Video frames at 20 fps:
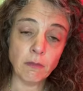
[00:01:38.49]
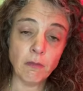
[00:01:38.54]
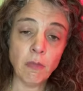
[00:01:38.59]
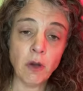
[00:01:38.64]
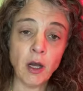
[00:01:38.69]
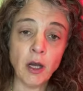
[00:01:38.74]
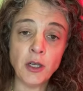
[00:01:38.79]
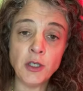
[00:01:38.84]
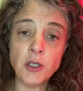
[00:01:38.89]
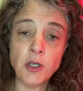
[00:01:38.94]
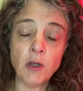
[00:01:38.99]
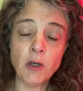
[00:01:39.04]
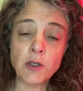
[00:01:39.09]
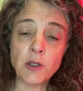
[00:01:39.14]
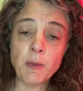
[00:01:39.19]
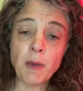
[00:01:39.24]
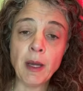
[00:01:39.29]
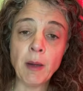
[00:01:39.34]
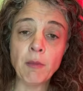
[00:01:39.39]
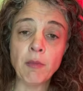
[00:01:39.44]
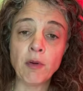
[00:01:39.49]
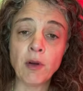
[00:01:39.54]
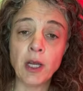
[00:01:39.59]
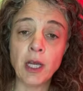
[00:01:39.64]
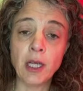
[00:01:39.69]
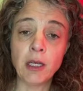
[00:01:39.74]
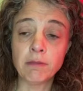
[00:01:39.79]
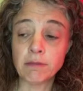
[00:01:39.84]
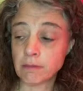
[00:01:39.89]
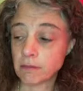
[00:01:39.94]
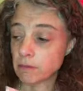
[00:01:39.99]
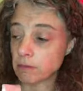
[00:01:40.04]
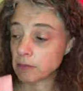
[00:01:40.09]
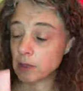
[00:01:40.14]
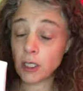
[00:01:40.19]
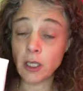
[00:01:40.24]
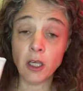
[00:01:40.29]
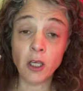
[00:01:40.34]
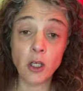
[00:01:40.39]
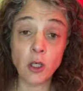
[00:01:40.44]
But I do lots of pampering
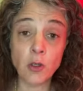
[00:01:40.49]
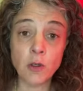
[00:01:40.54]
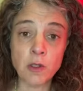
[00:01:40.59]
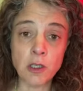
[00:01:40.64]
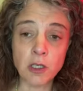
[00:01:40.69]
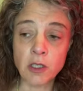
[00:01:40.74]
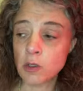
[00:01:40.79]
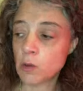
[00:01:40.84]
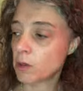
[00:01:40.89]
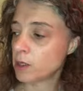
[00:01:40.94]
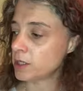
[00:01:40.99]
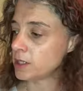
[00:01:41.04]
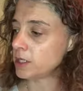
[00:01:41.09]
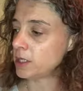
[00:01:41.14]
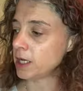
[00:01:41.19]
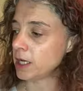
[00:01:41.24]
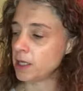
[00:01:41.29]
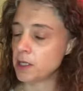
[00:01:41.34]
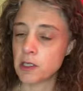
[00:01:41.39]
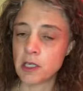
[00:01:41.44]
and I use this twice a day,